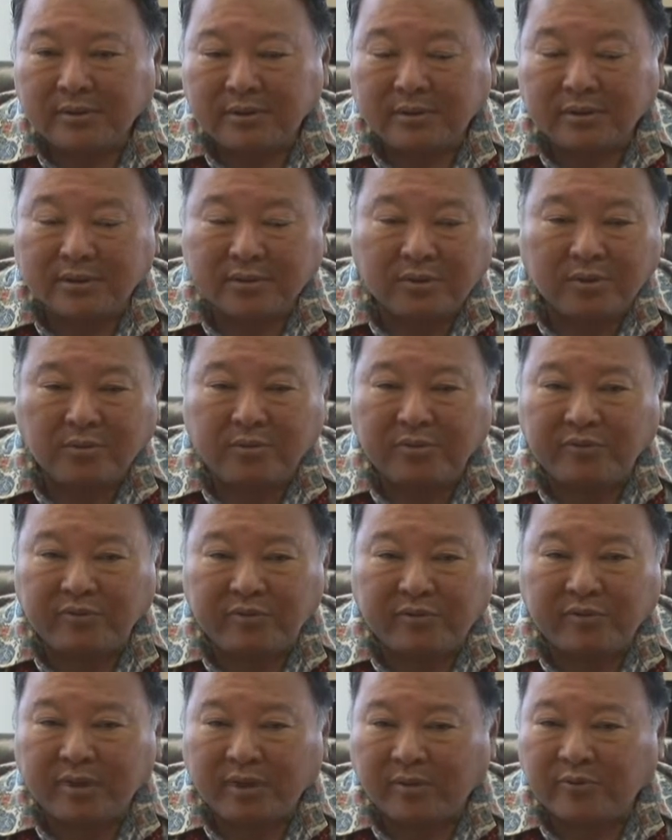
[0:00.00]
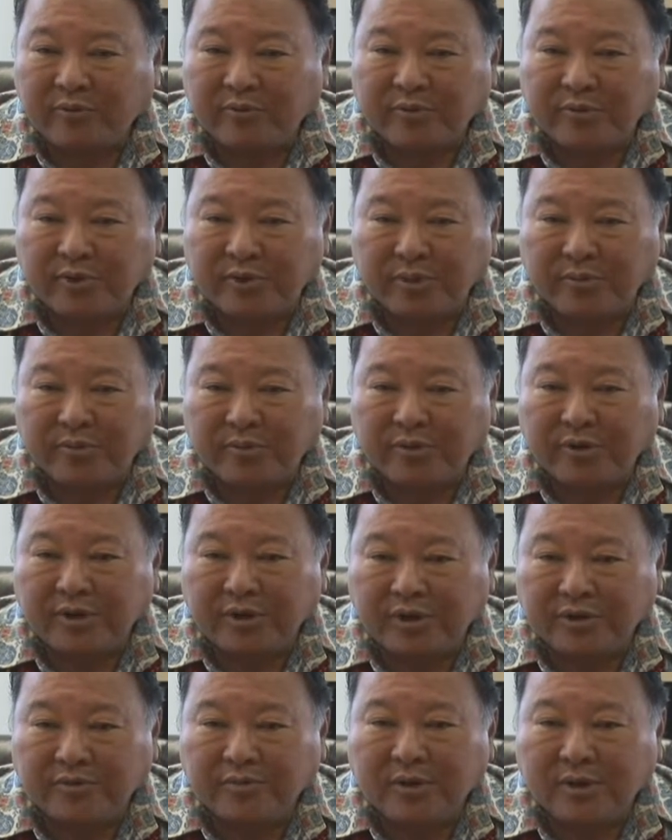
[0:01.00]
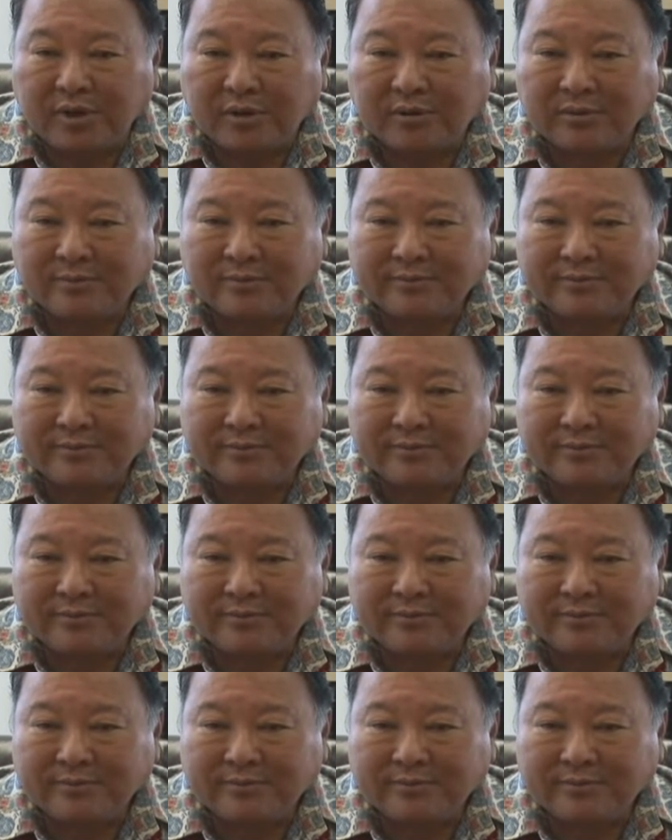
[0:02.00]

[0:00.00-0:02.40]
And they'll be very helpful to the community as well.